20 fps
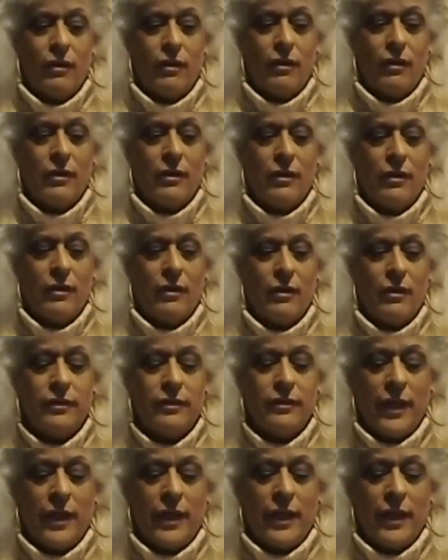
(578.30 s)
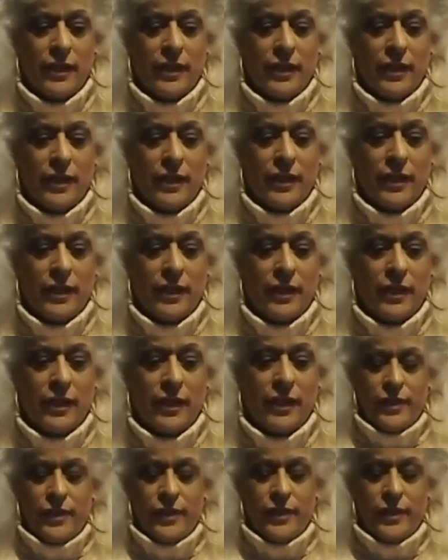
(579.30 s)
That's when uh, you go in there,
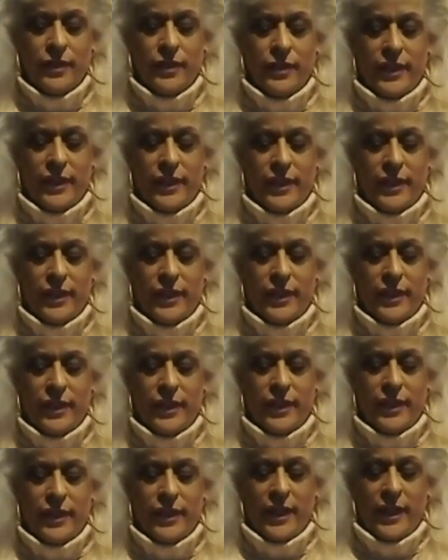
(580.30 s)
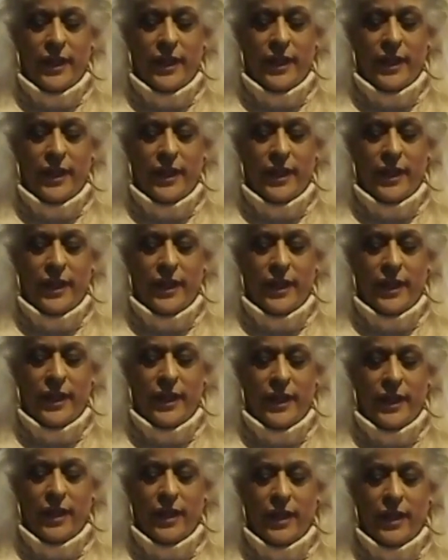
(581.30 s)
the editing room,
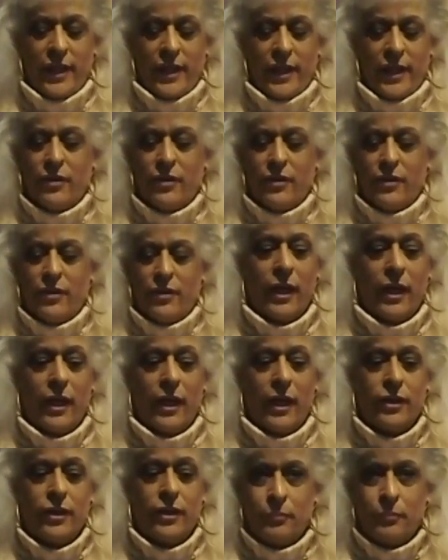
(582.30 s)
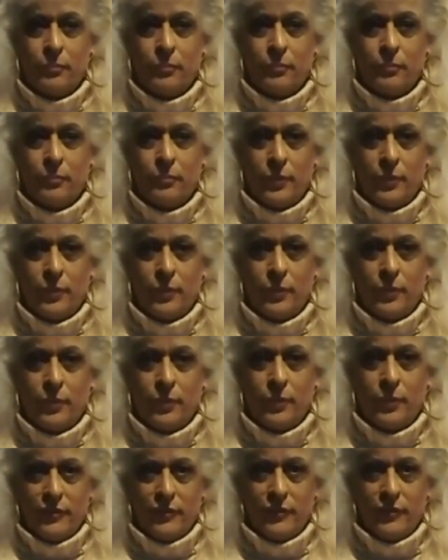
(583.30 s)
and you put everything together for a
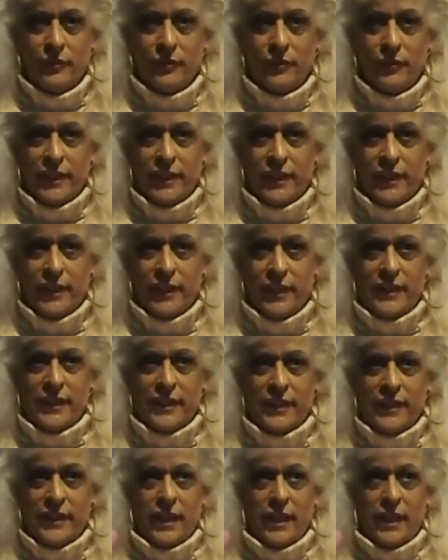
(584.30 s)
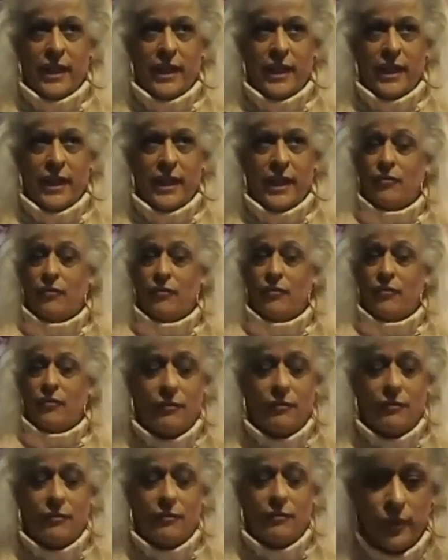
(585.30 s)
lousy half hour to an hour
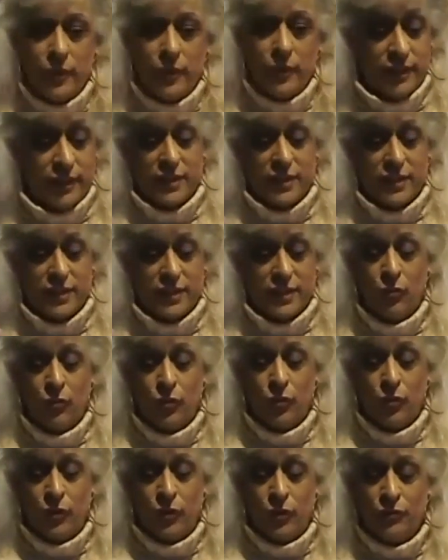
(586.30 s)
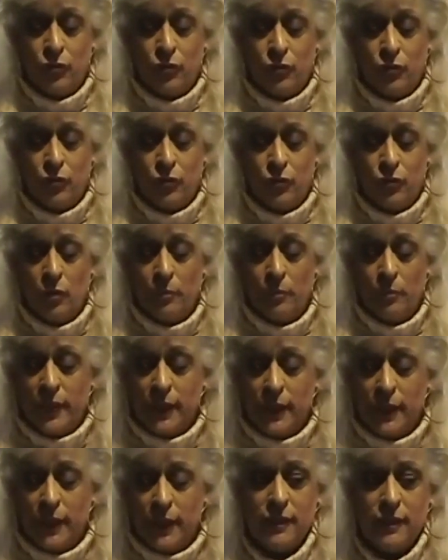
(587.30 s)
show, which is actually 44 minutes.
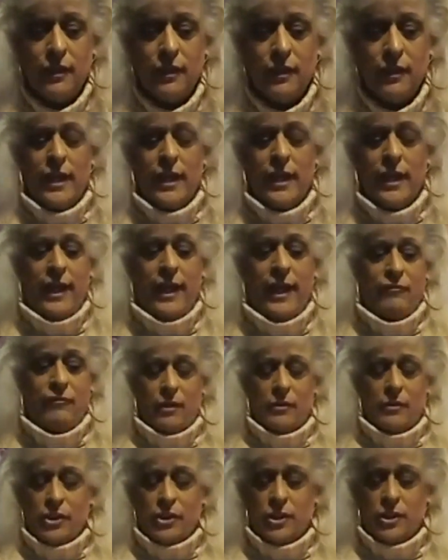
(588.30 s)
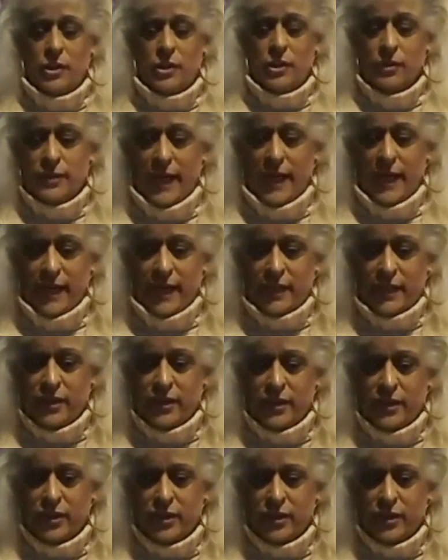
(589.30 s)
And a half hour show is actually
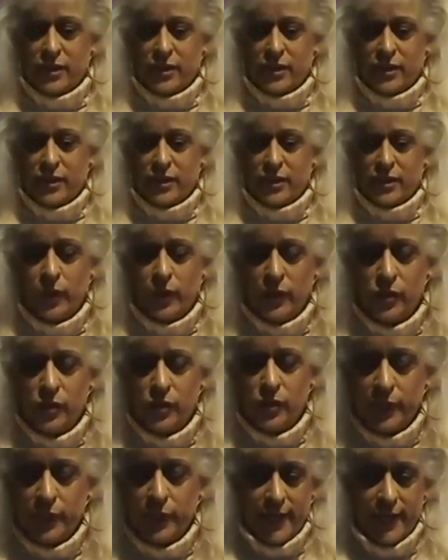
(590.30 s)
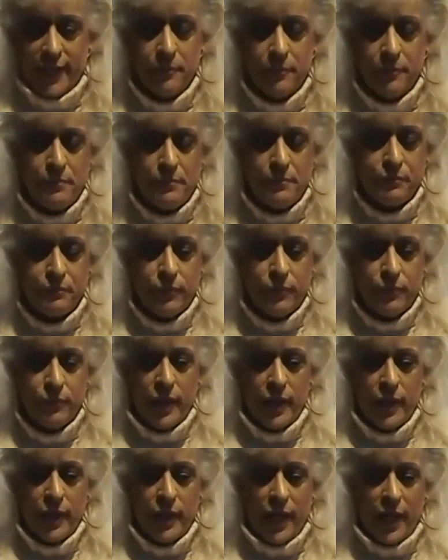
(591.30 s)
22 minutes of writing
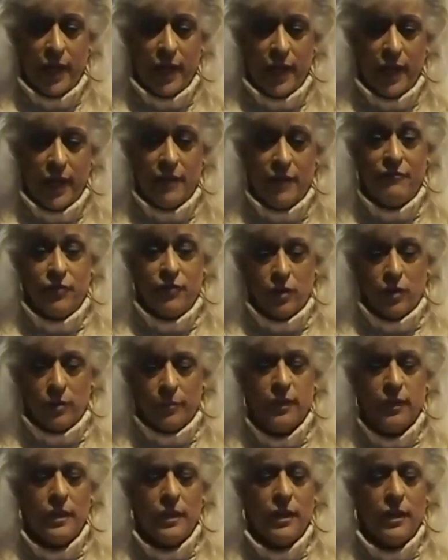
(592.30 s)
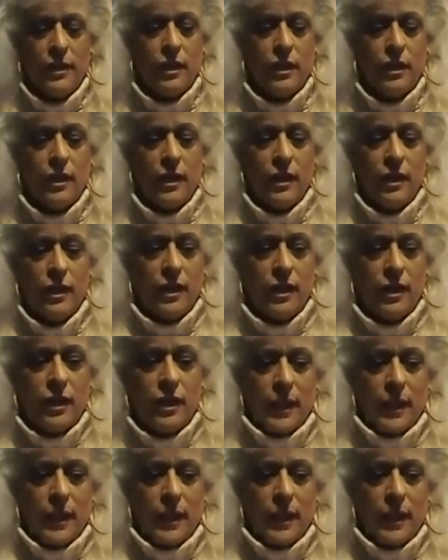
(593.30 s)
and filming. Um,